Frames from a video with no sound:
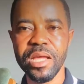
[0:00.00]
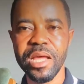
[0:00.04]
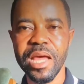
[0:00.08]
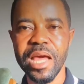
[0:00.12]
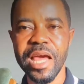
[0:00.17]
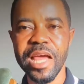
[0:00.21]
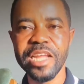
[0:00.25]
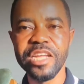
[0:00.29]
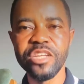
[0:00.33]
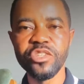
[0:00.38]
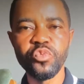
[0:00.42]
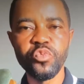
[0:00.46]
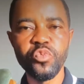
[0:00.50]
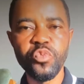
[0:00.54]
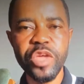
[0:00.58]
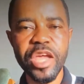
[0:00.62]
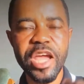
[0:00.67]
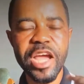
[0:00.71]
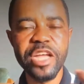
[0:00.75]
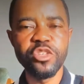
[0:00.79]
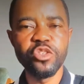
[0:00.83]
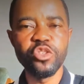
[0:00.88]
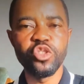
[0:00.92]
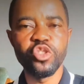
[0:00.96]
It is
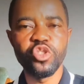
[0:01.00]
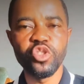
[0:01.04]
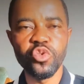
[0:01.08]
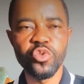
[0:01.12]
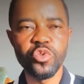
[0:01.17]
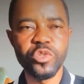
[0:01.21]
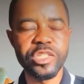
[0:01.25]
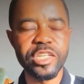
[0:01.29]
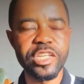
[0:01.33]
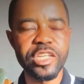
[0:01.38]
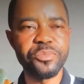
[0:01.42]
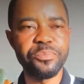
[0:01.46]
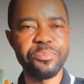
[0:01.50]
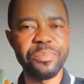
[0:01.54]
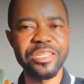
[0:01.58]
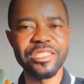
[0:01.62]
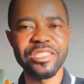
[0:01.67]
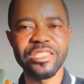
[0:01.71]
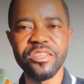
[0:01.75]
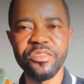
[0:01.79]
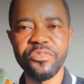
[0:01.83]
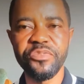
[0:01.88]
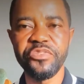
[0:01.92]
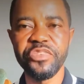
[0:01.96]
where you choose a
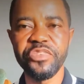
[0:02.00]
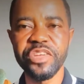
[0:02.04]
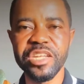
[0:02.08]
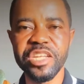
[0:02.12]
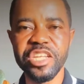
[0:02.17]
specific